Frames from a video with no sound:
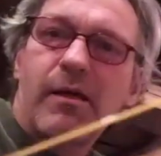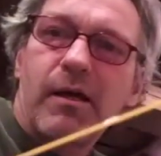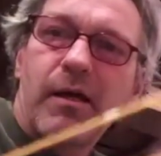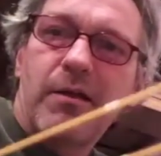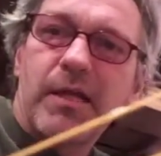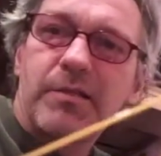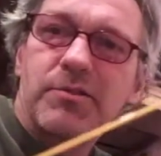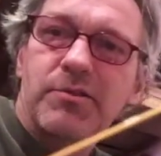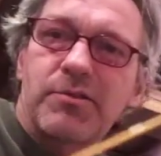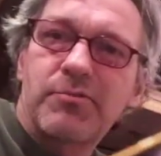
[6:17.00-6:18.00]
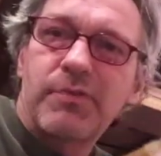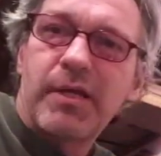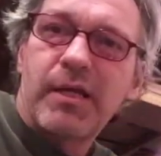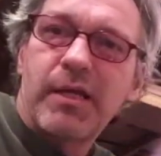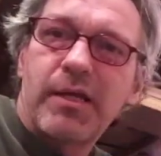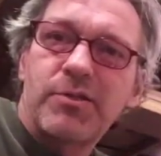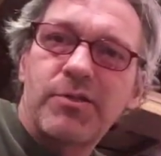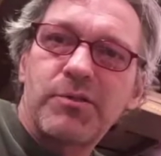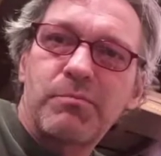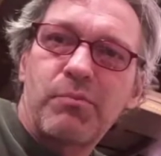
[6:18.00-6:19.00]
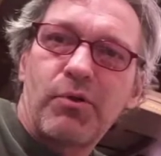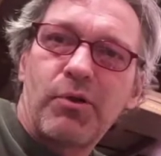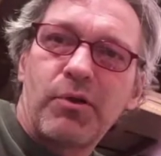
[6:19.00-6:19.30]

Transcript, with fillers: out of that string I just pulled,